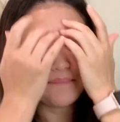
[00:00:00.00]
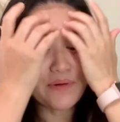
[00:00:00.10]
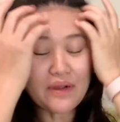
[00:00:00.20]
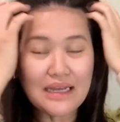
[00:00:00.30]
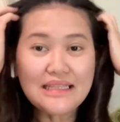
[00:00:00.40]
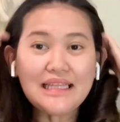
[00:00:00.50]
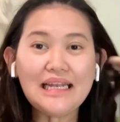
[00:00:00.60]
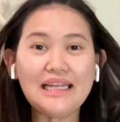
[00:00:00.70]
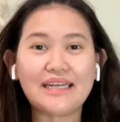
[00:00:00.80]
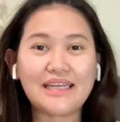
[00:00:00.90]
Pero ang ganda
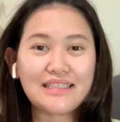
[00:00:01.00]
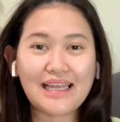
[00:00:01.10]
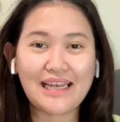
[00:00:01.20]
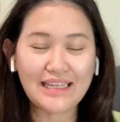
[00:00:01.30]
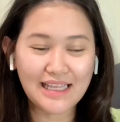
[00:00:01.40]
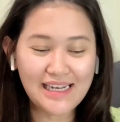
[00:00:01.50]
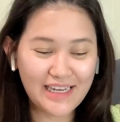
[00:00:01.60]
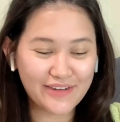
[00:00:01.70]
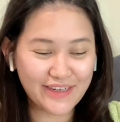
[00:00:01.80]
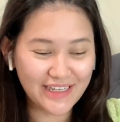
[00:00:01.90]
ng lyrics. I like the
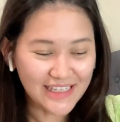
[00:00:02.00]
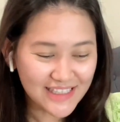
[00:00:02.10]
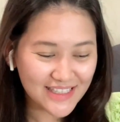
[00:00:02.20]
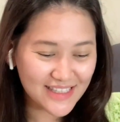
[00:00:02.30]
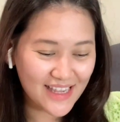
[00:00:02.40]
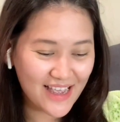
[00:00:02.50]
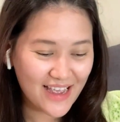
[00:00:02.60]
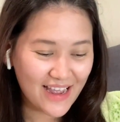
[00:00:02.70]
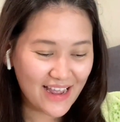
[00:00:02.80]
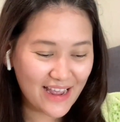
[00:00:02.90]
lyrics.
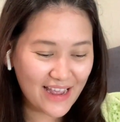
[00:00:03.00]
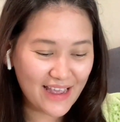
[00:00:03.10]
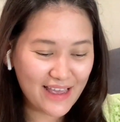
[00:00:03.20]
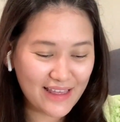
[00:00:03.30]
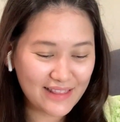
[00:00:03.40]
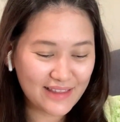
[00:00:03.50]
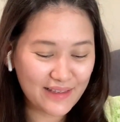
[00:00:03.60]
And